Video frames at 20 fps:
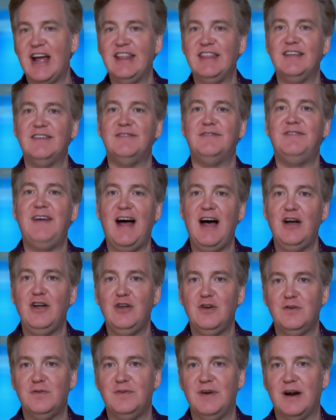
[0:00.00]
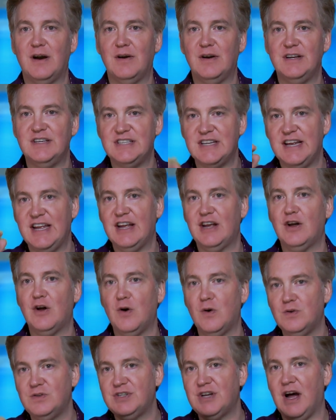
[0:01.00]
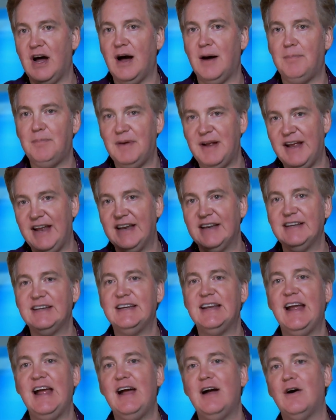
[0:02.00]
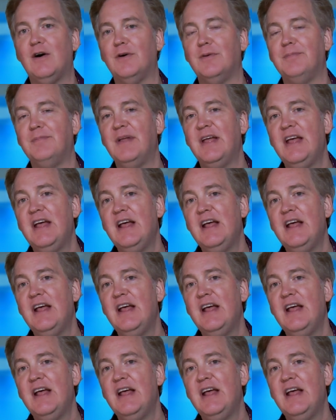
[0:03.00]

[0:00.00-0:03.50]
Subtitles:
and the value varies. It goes up and down.